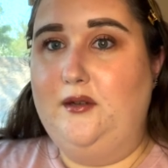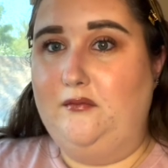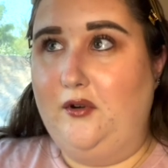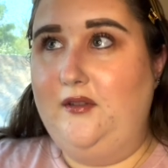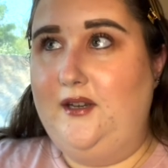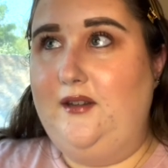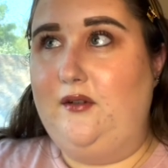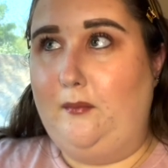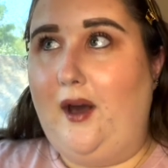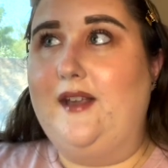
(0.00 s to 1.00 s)
more than
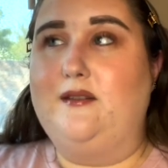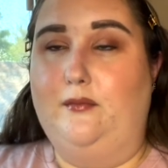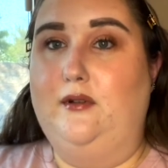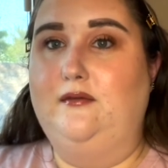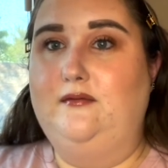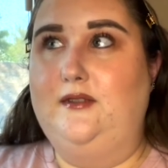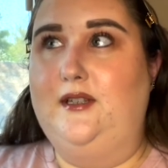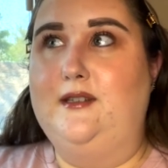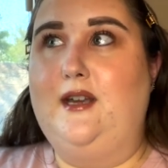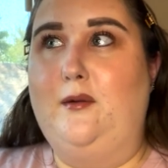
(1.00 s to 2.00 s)
even possible
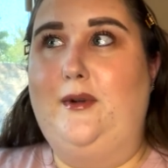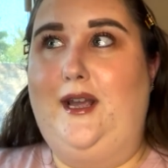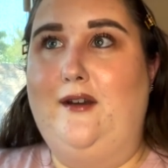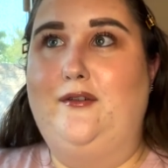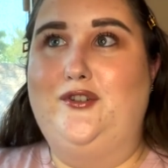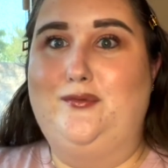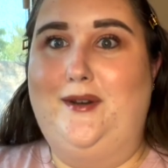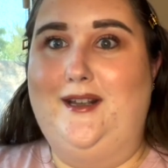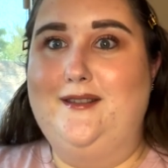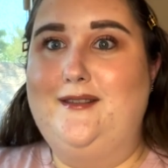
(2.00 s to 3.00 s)
is how many average
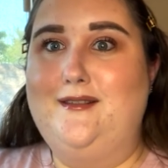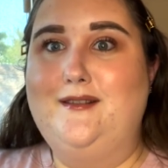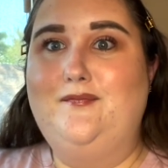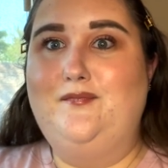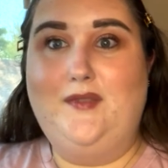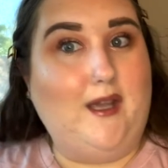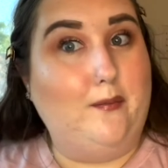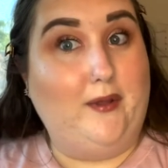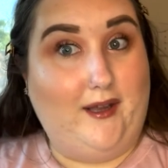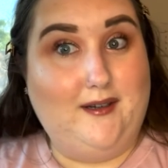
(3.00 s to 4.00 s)
minutes he
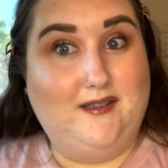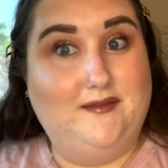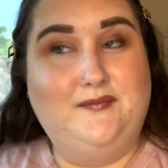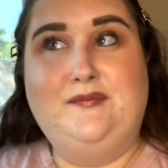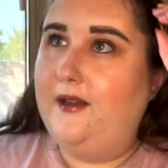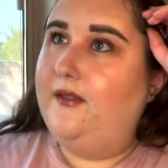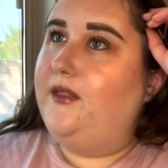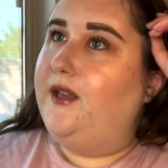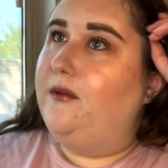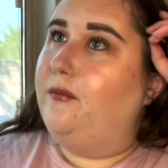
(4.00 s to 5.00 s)
played.
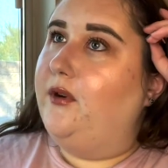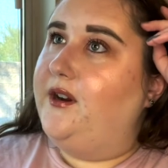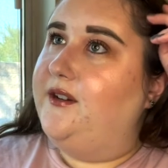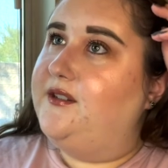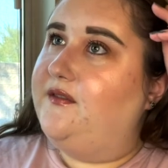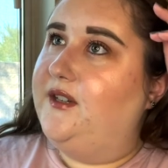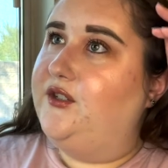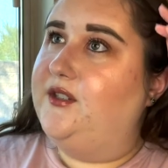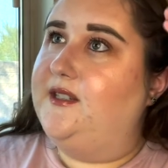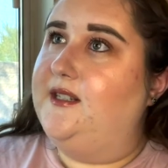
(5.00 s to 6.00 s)
The Warriors
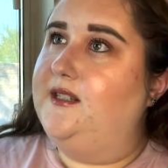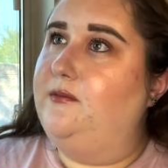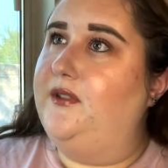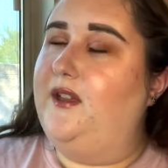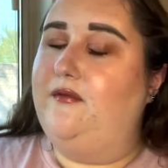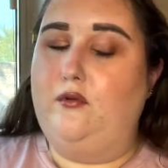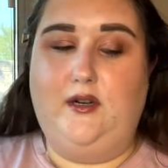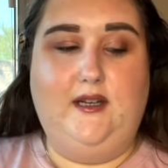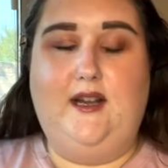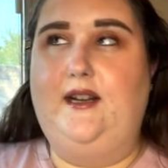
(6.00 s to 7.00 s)
finished the season with a
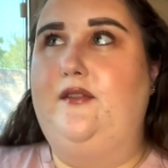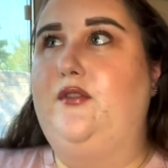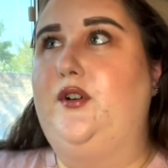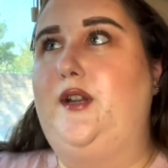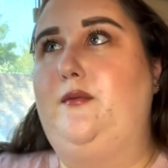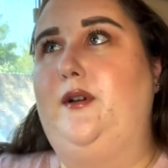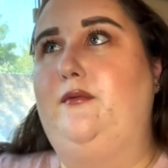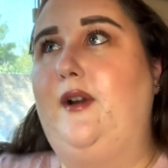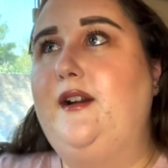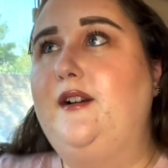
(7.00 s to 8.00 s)

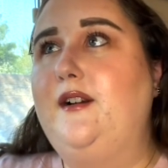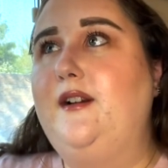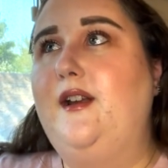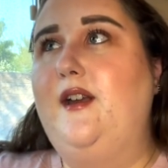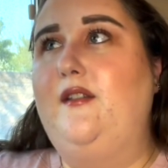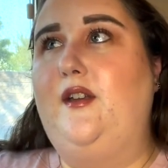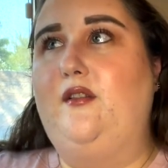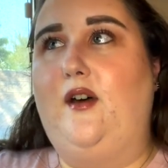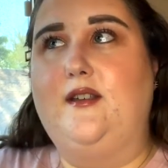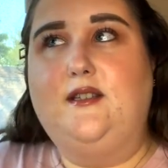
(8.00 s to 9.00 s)
49-31 record. They
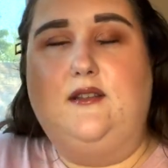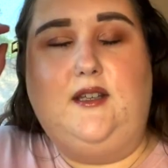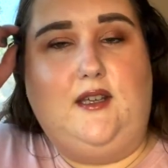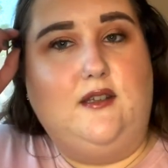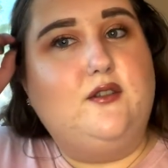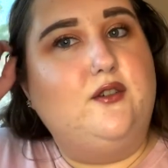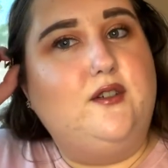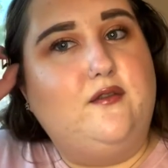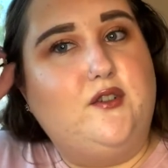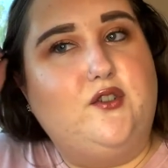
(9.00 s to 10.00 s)
lost in the Eastern
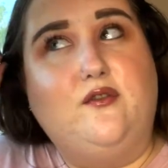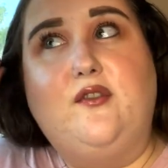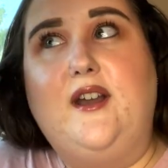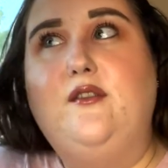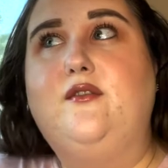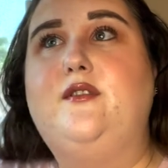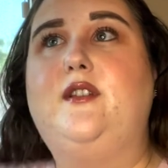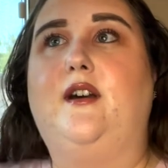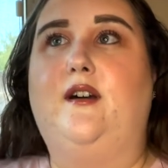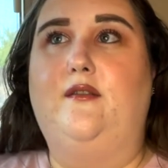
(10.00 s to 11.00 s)
Division Finals
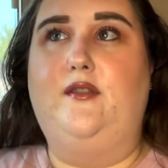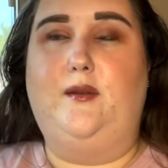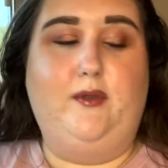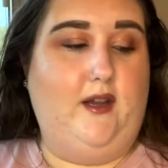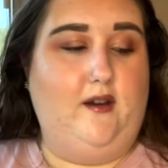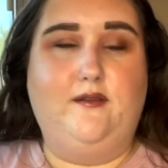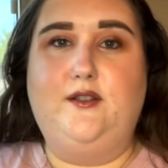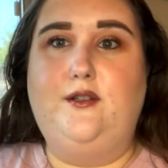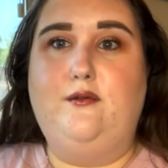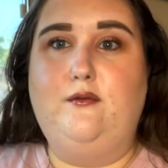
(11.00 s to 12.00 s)
of the playoffs
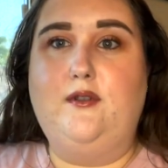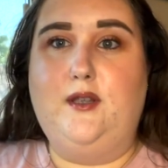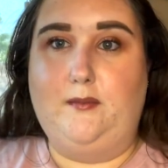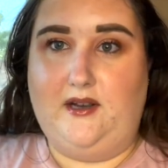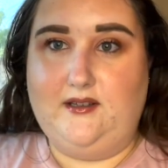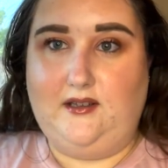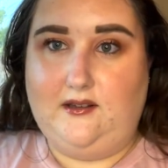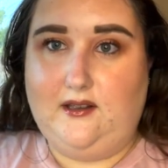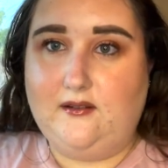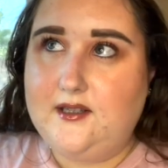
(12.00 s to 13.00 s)
to the Boston
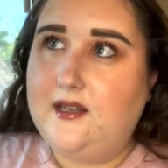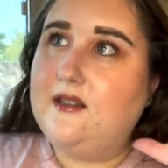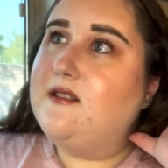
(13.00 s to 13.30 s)
Celtics.